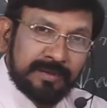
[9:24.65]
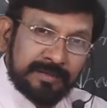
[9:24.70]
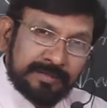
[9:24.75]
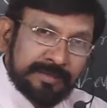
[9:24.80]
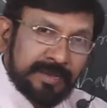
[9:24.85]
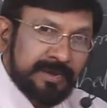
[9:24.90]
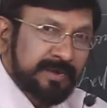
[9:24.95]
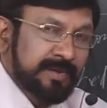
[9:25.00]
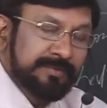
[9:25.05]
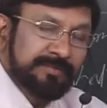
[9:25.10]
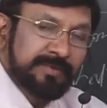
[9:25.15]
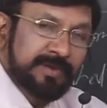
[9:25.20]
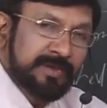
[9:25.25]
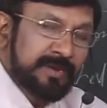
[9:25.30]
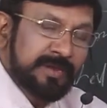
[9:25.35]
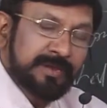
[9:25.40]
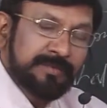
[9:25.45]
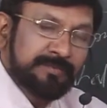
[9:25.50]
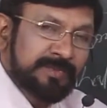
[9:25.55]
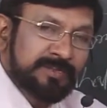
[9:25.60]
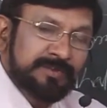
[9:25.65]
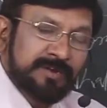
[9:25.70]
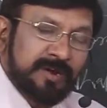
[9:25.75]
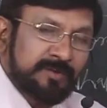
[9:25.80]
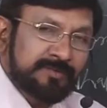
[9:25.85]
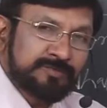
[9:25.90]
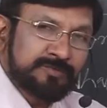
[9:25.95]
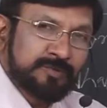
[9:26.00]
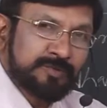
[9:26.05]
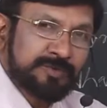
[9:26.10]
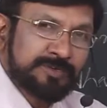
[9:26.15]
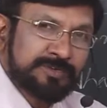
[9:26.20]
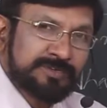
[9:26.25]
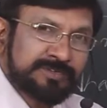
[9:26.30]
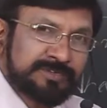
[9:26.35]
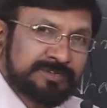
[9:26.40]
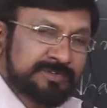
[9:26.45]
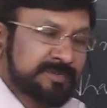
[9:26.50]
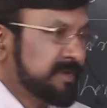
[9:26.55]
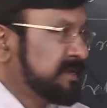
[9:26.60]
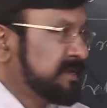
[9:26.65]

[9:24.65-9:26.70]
Then giving name is not so easy.